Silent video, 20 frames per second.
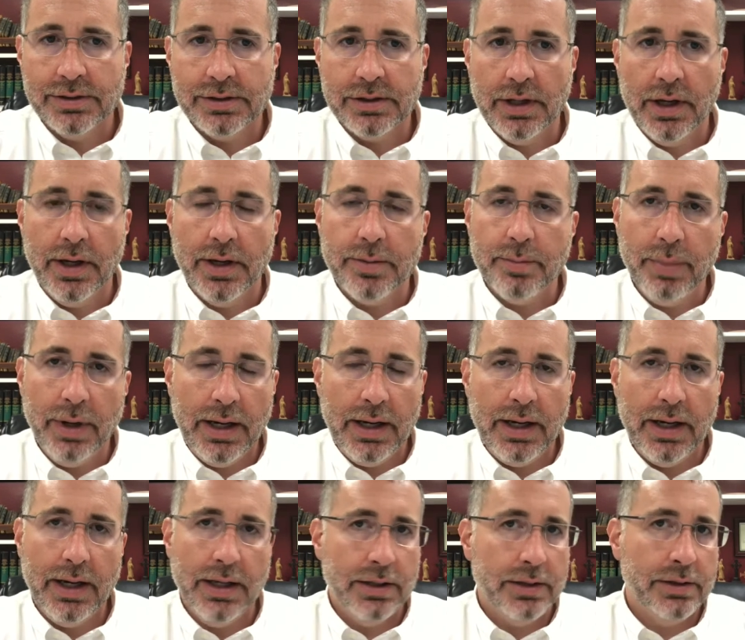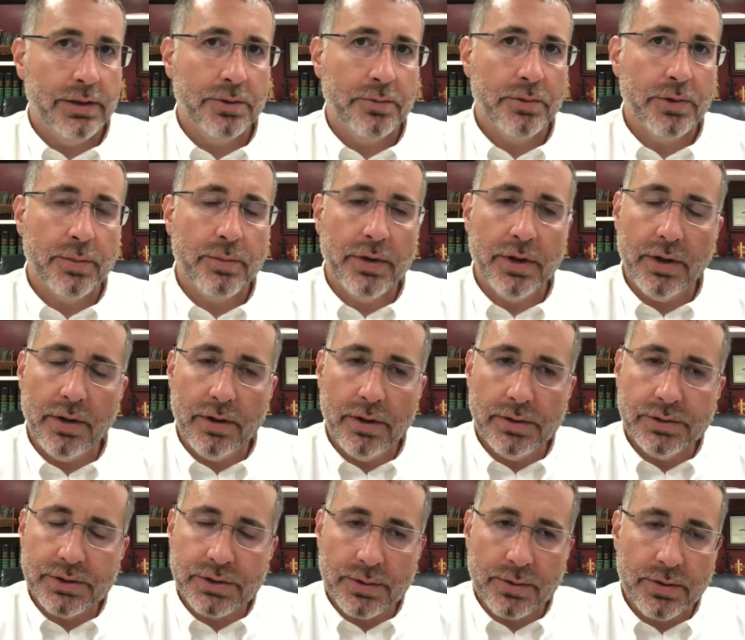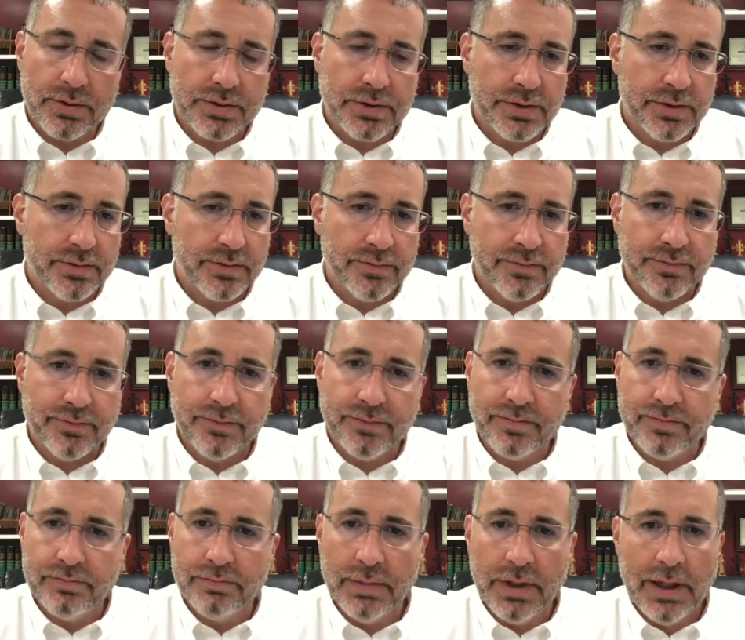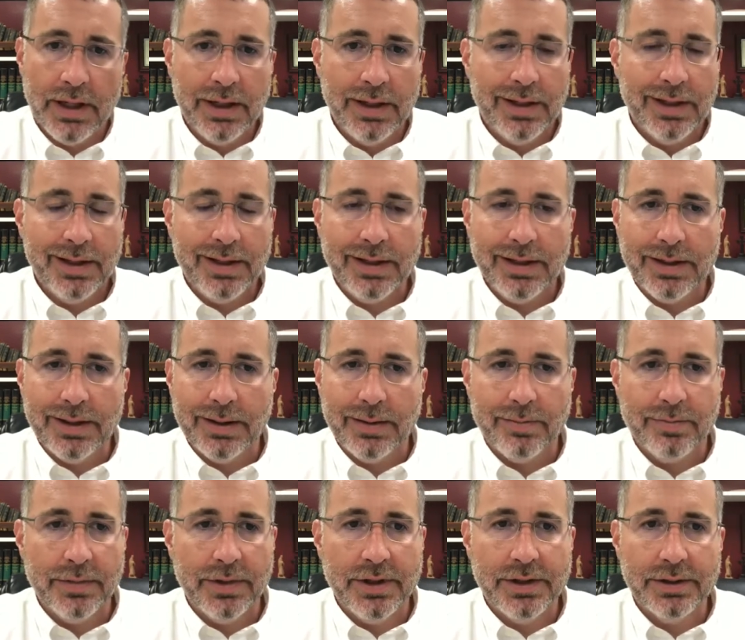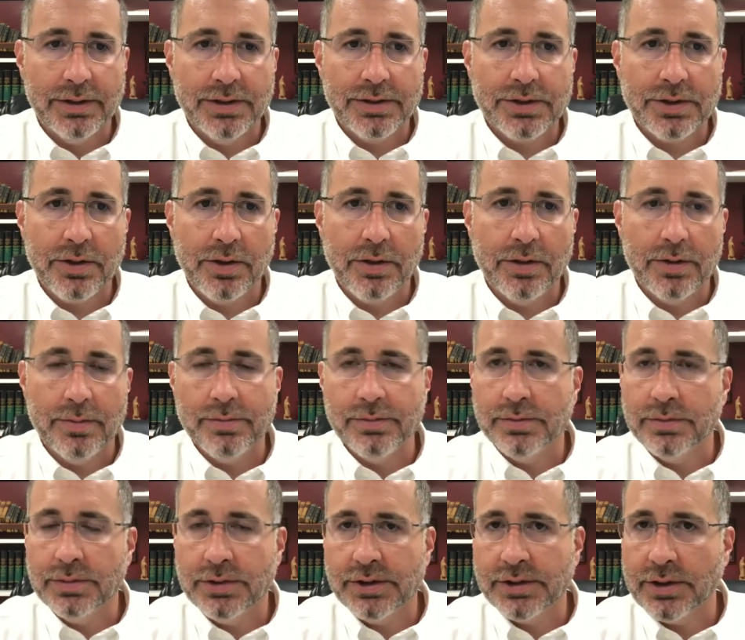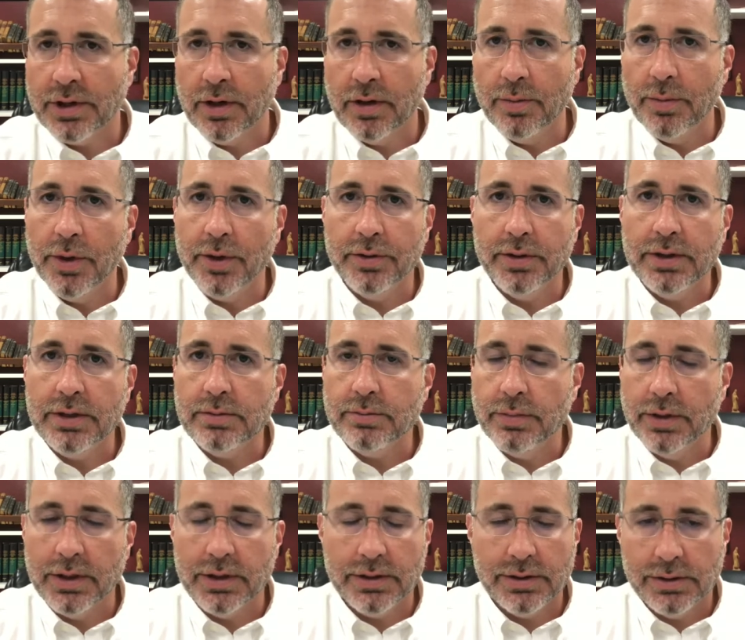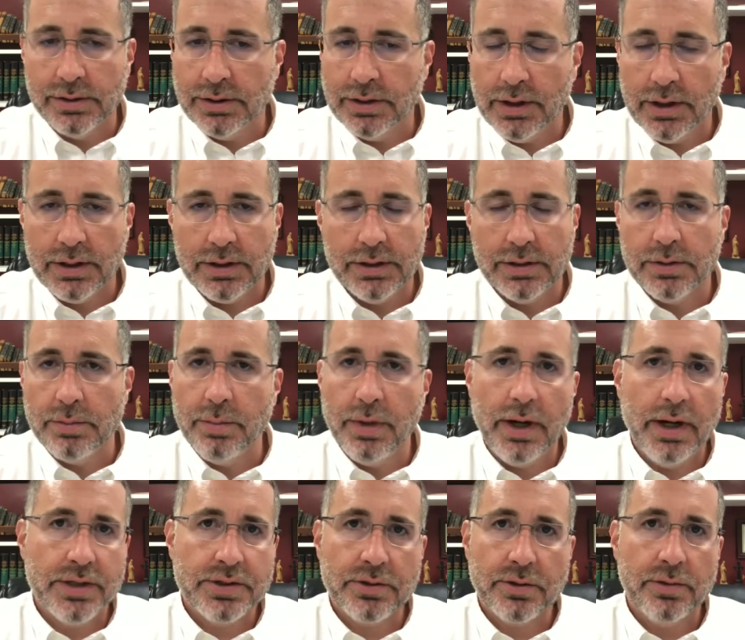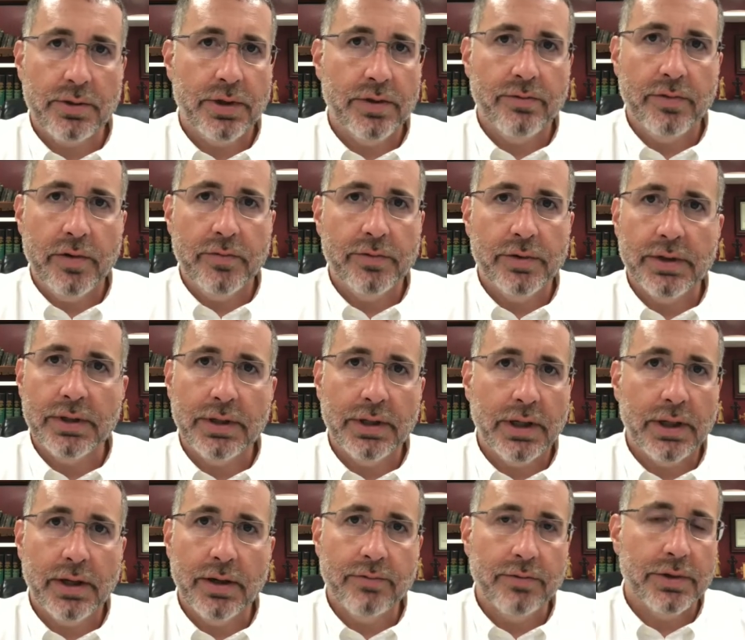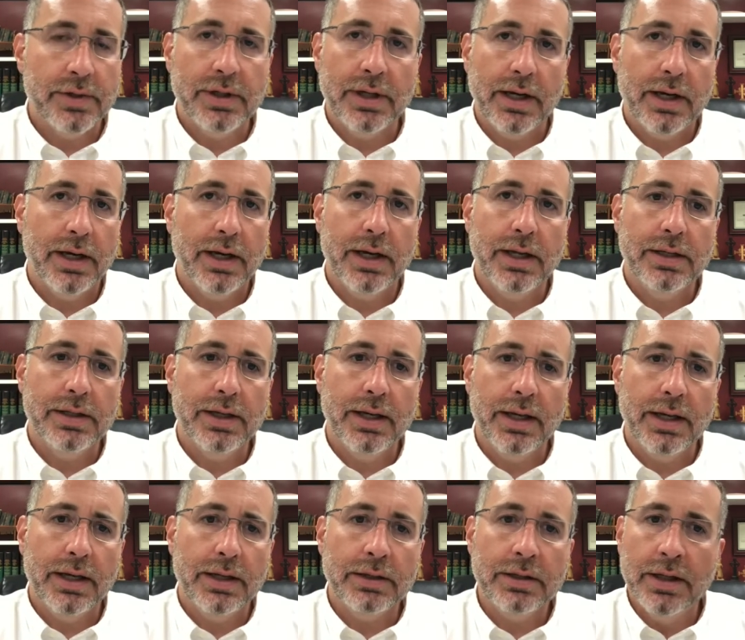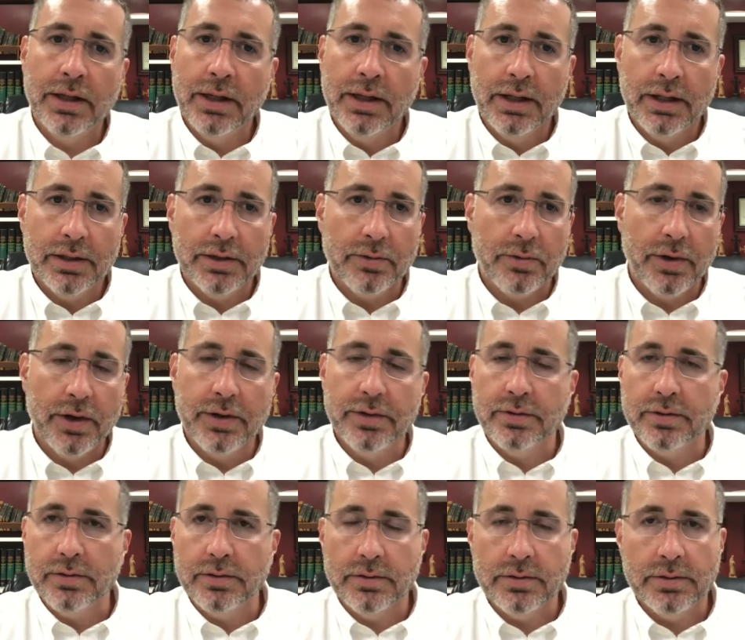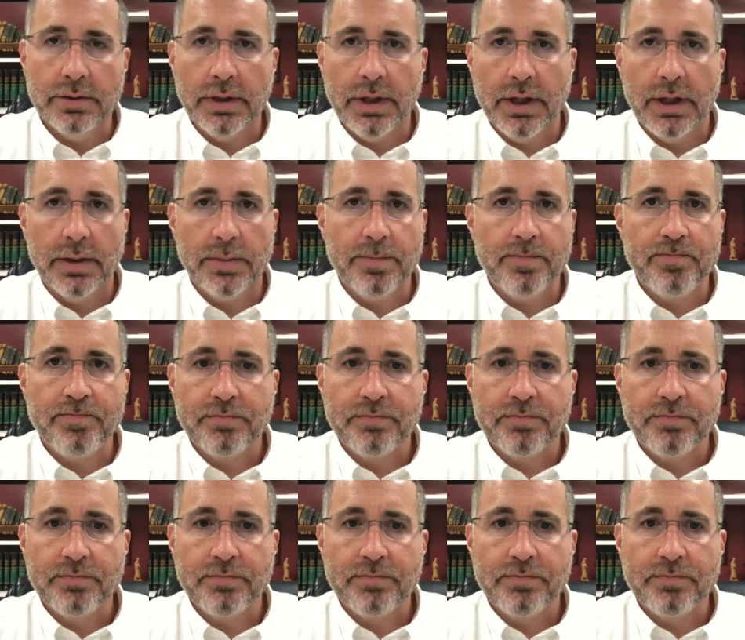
god Pan, and there would have been all sorts of let's call them ceremony, but debauchery of every kind. And there were other